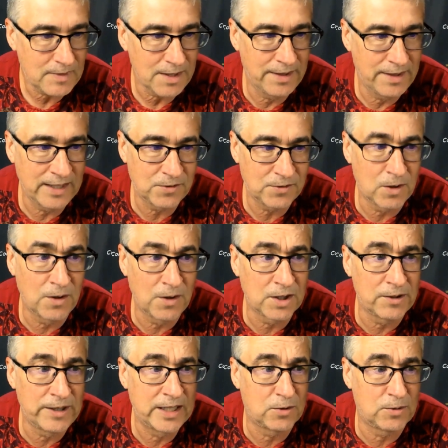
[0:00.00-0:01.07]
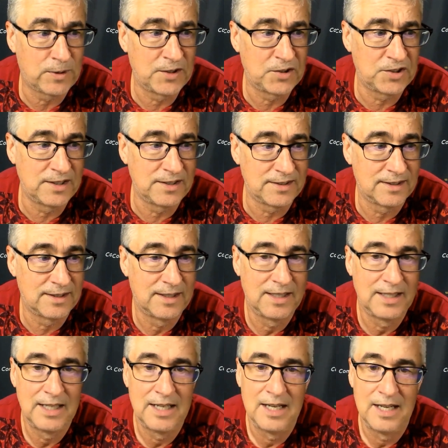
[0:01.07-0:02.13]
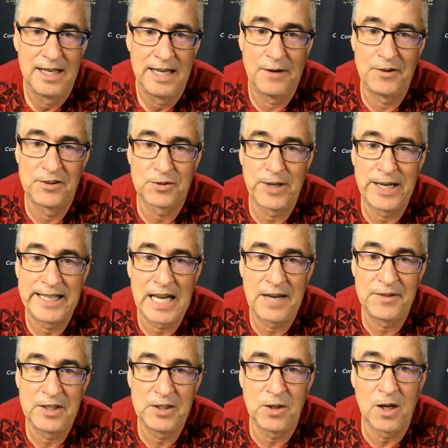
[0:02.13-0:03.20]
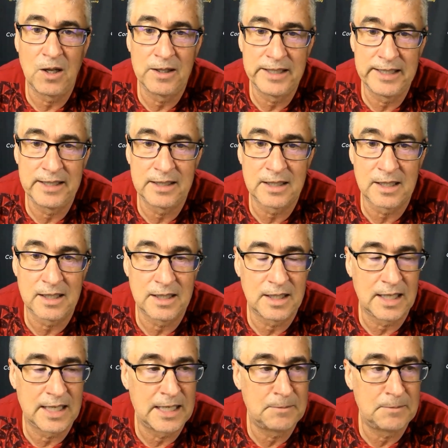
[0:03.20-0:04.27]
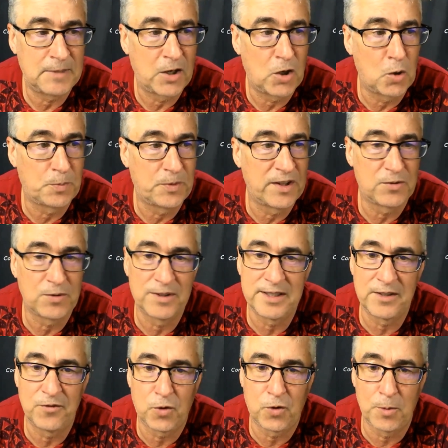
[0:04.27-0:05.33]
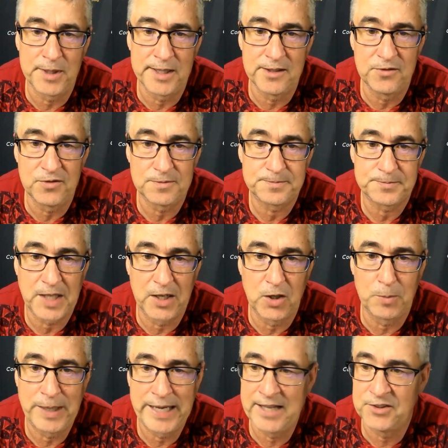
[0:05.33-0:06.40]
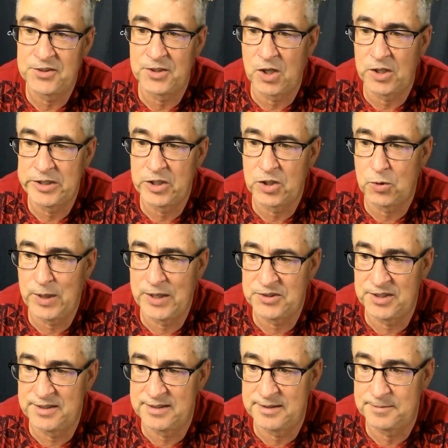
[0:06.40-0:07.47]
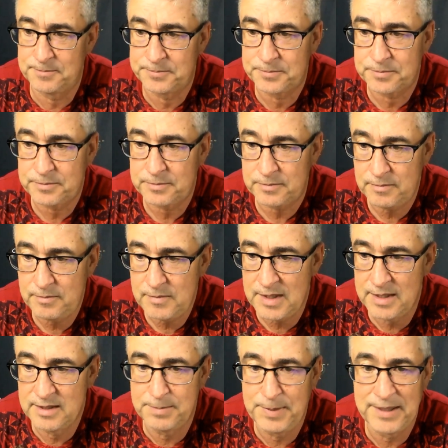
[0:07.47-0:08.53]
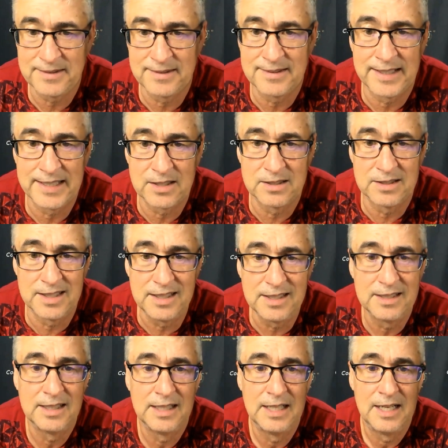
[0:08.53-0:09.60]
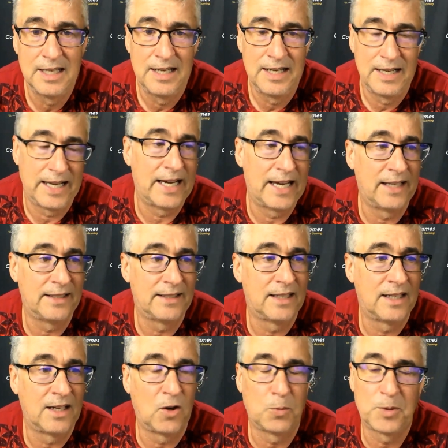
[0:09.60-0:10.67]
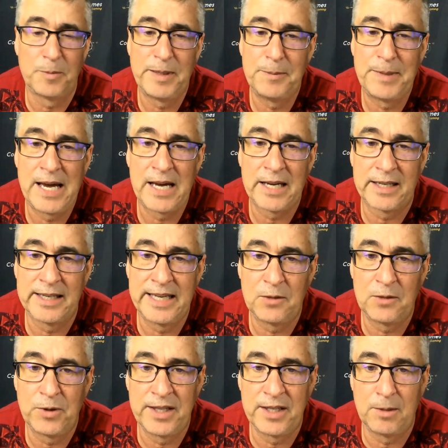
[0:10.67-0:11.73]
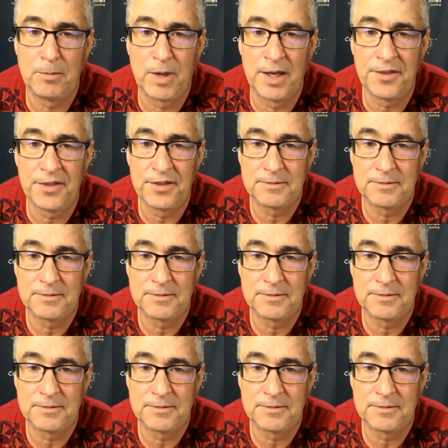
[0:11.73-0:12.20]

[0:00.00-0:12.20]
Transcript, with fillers: thanks for all the great questions. It was great having you all here. Um, I hope this was informative. I hope I answered all your questions as best as I could. And uh, I uh, hope to be back again within a month